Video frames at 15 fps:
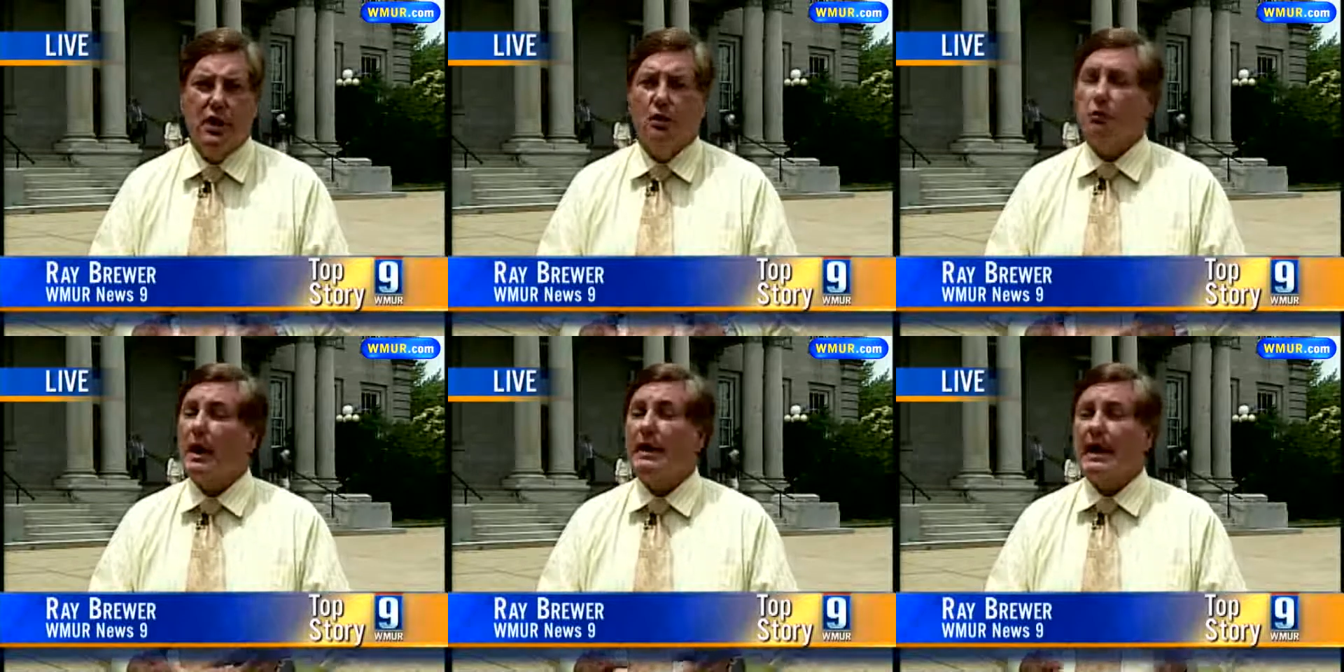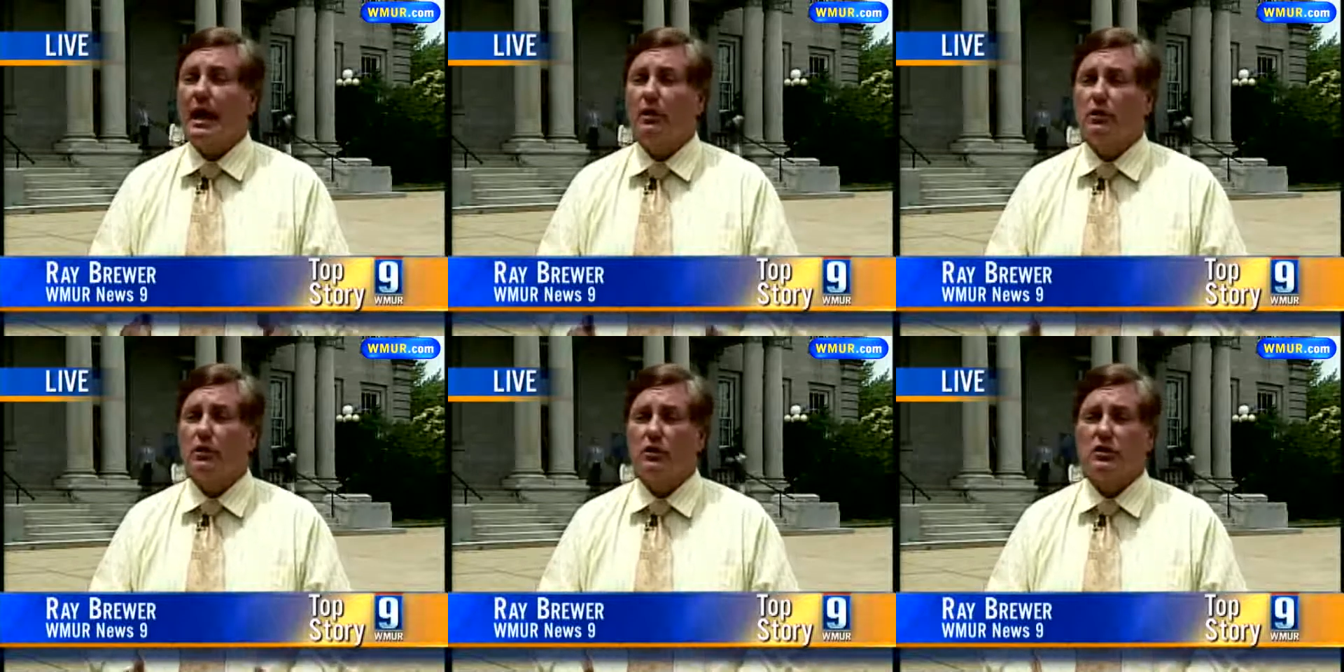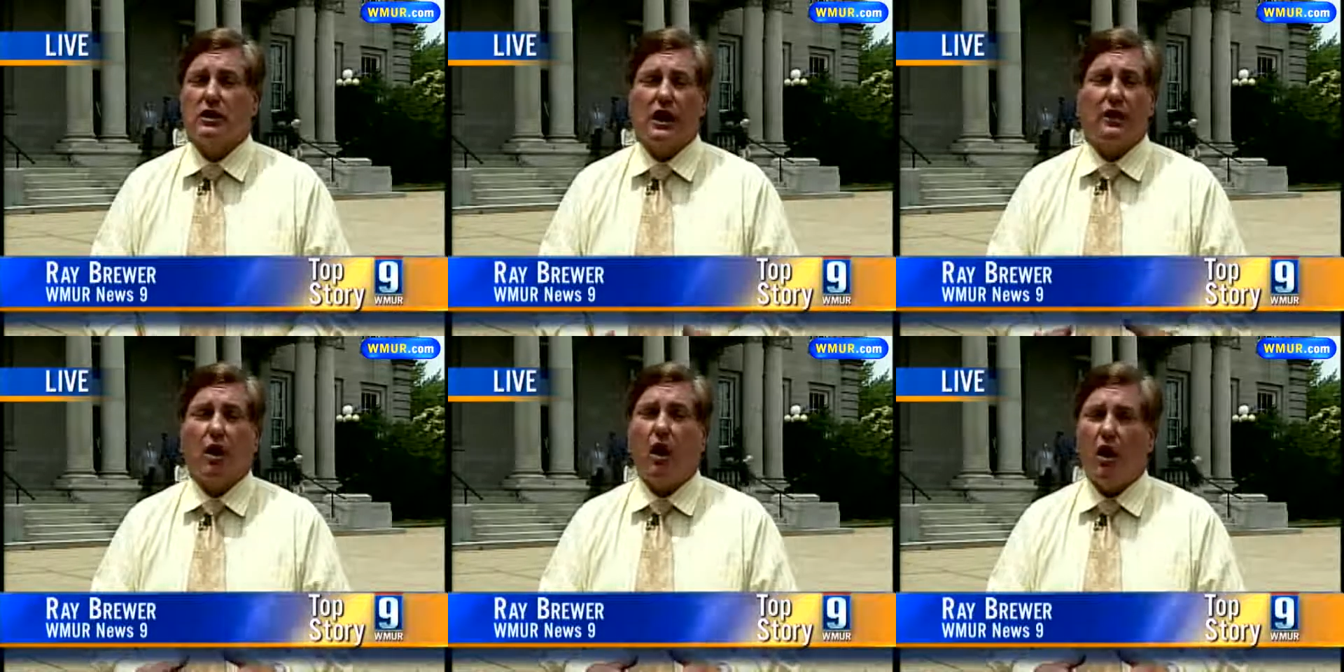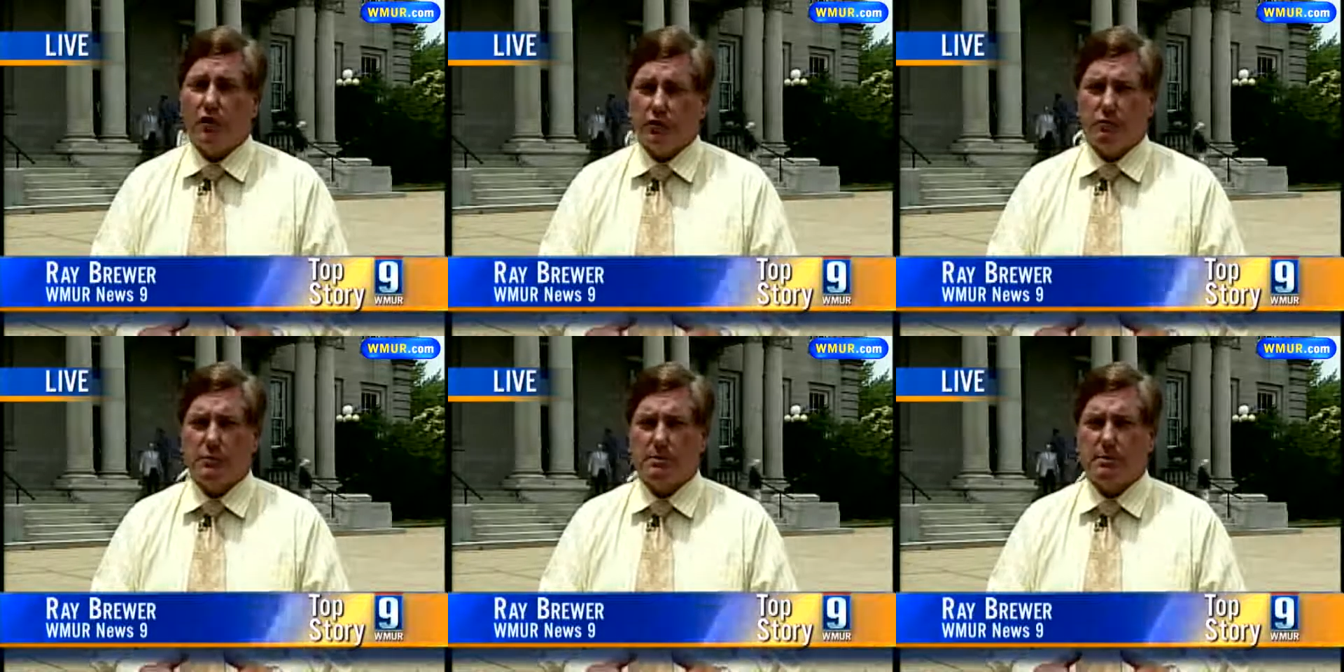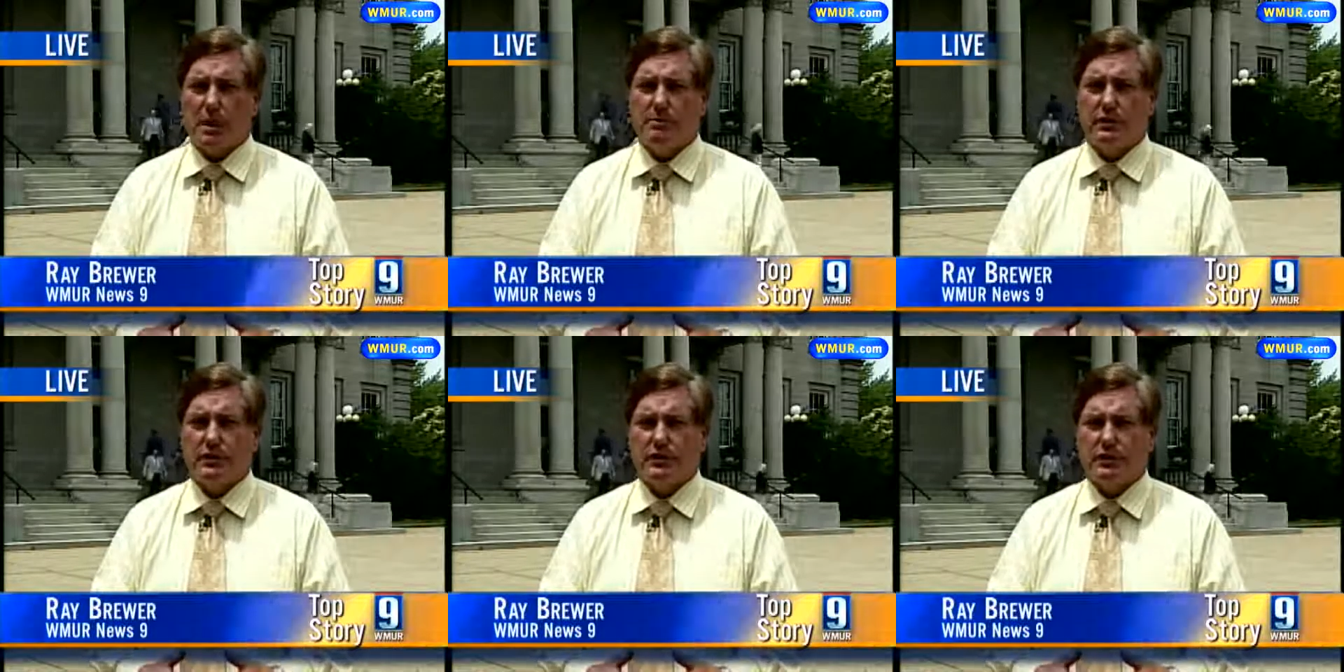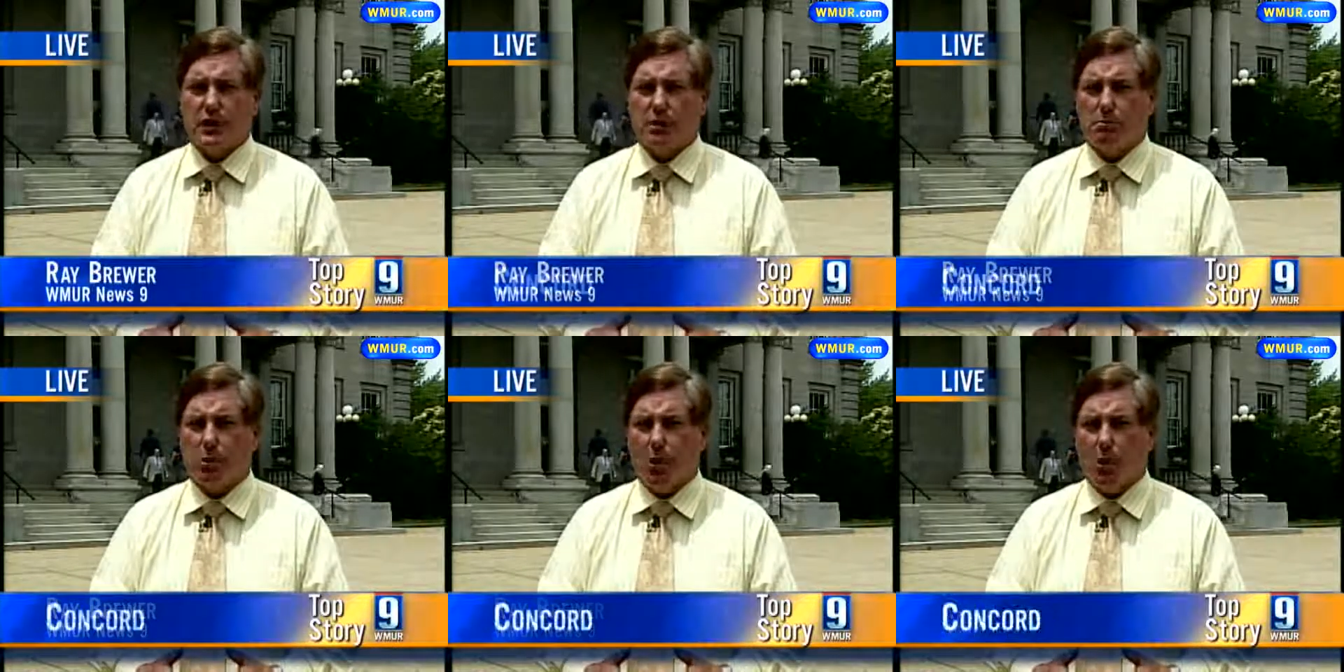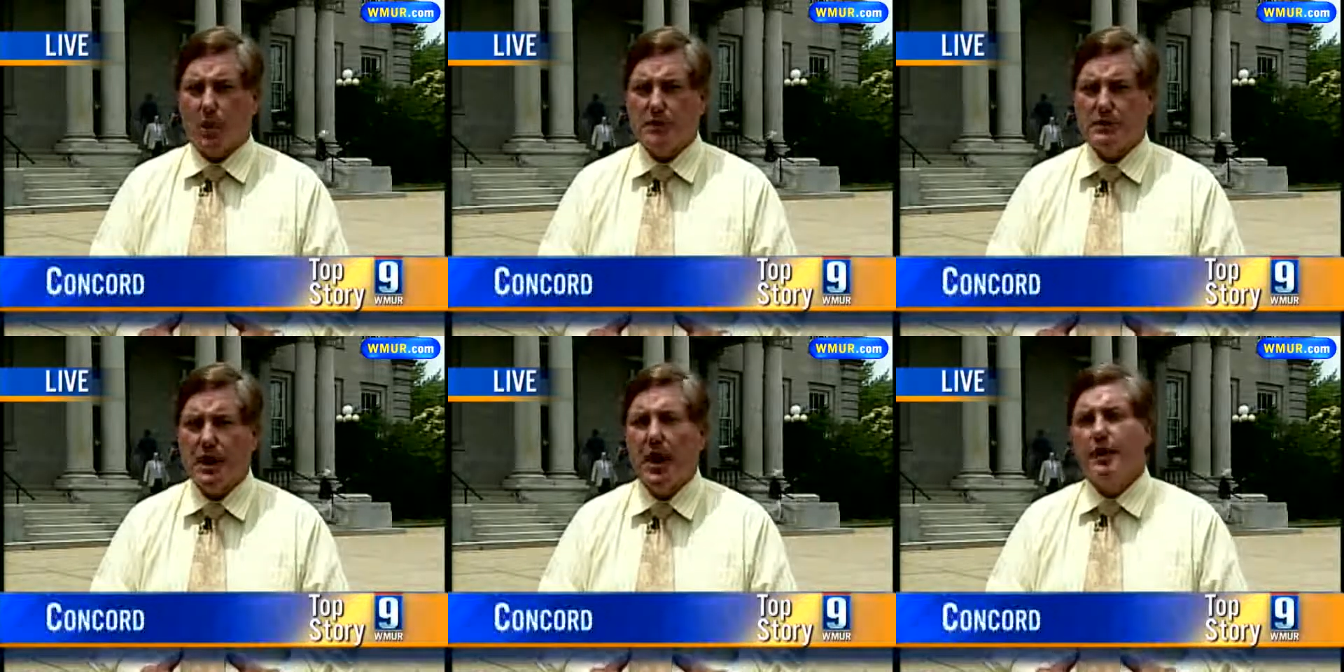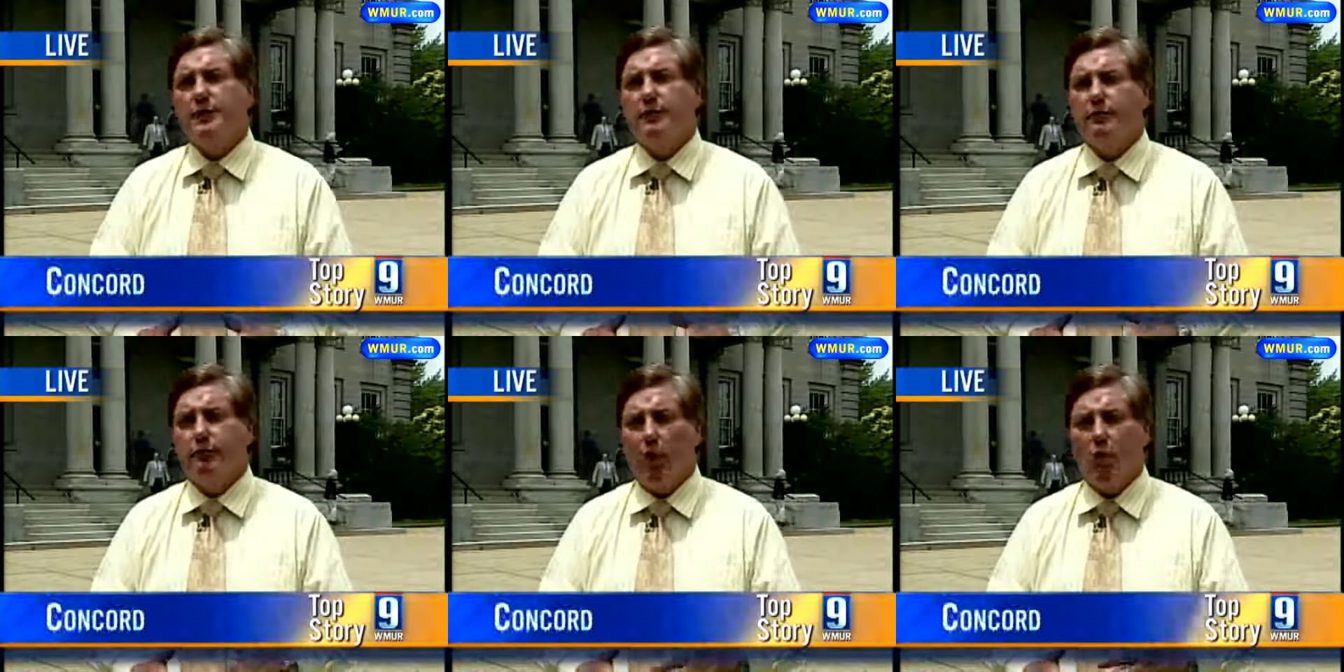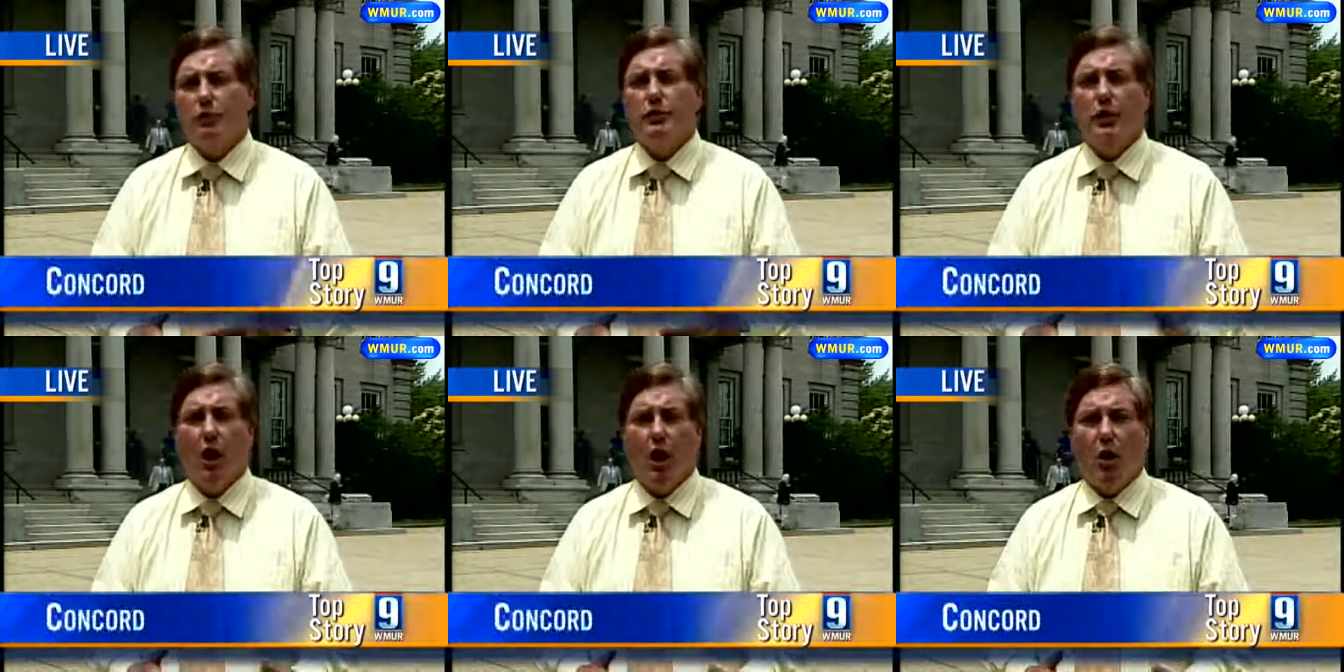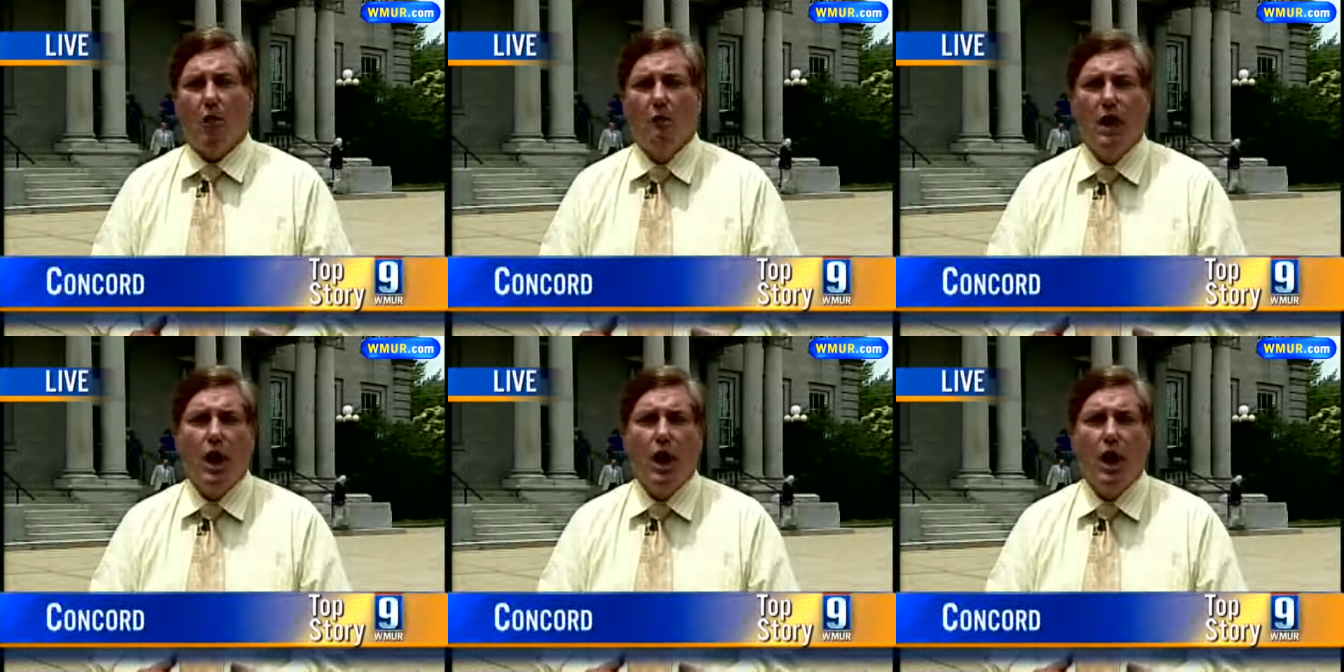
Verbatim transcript: Right now, it looks like all the Republicans are poised to vote no.